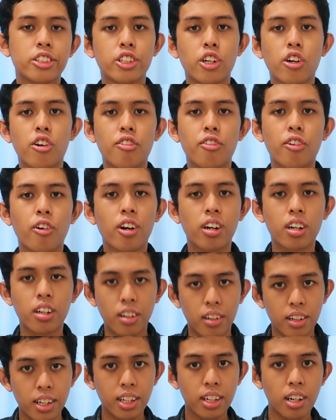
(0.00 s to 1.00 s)
So for
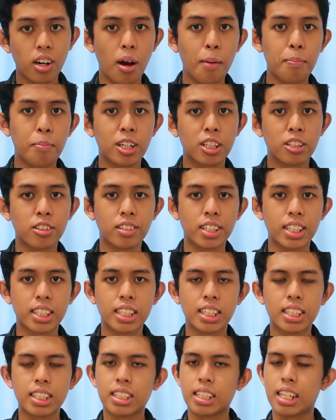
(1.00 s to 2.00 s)
career
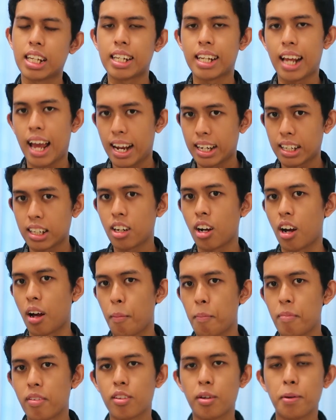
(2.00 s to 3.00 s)
opportunities in
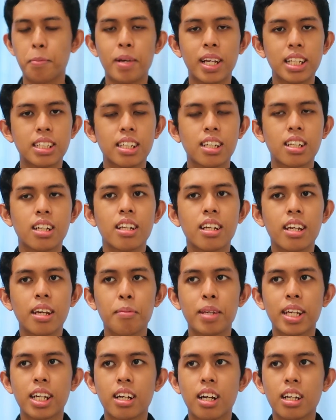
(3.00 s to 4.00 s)
ENCOM, so
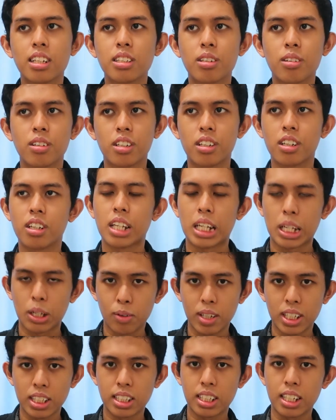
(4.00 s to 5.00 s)
basically because you learn
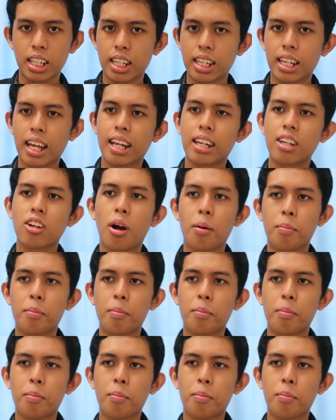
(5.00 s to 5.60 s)
linguistics and